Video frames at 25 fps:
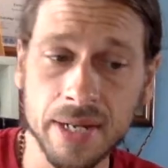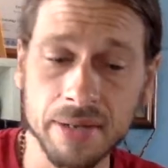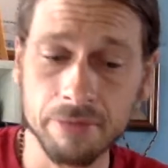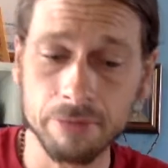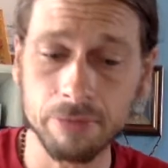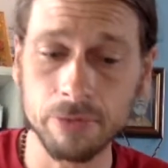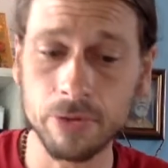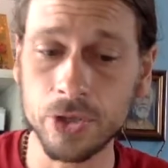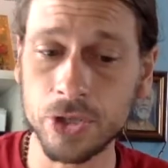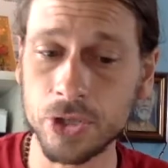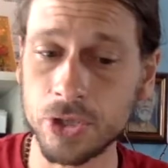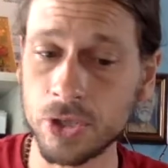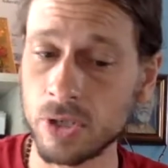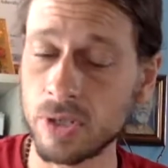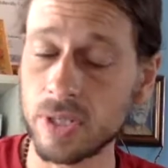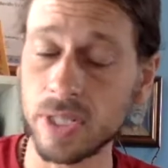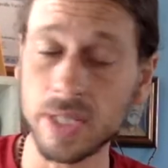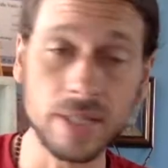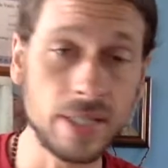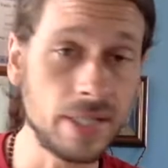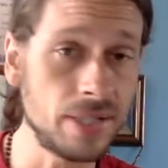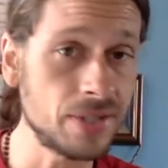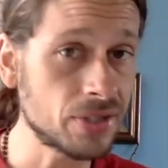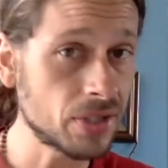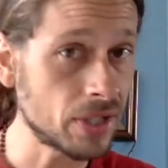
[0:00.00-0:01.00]
for sure that
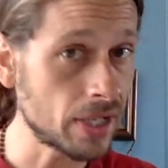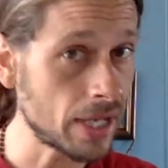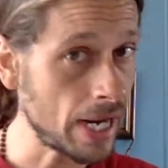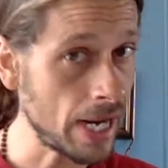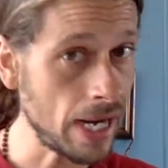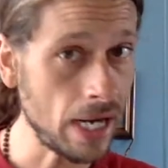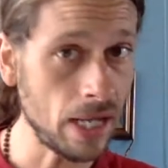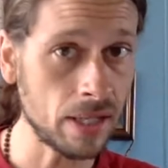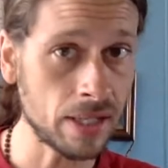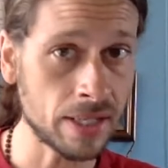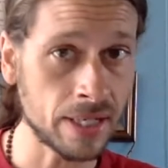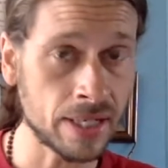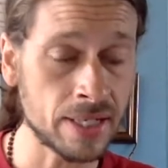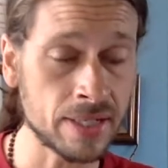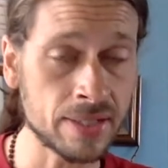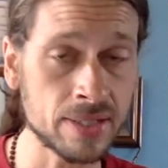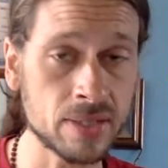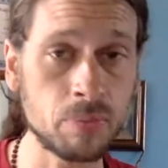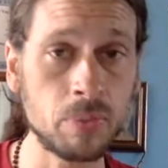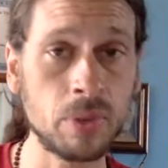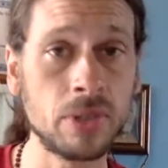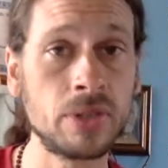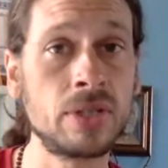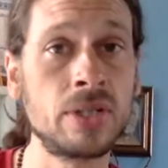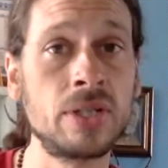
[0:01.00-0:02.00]
these are aliens,
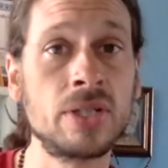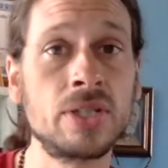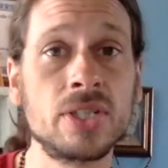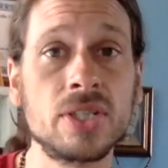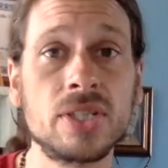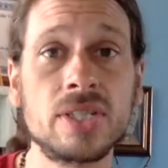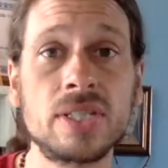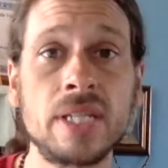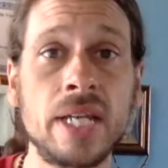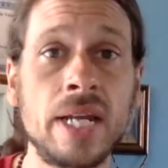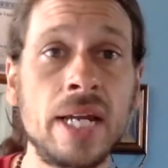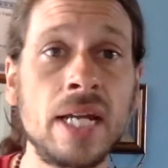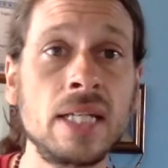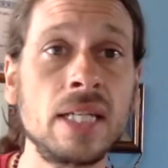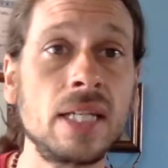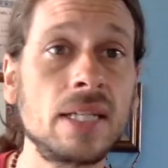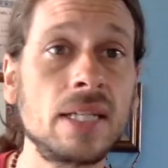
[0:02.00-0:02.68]
but they're just saying that